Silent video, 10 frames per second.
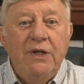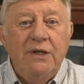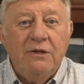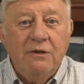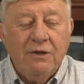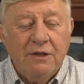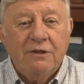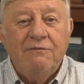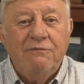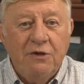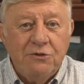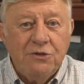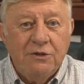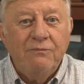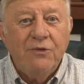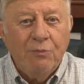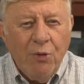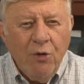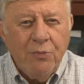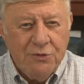need to look at the function, the
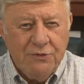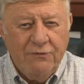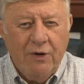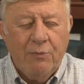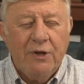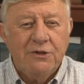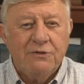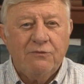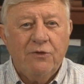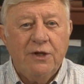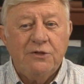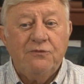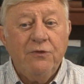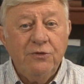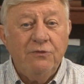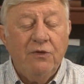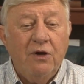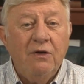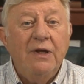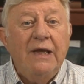purpose of our place of grace. First of
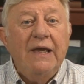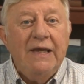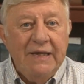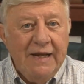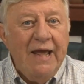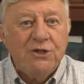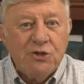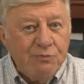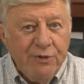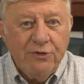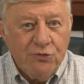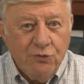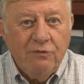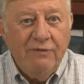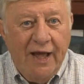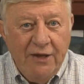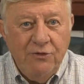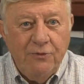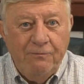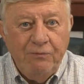all, it has spiritual value.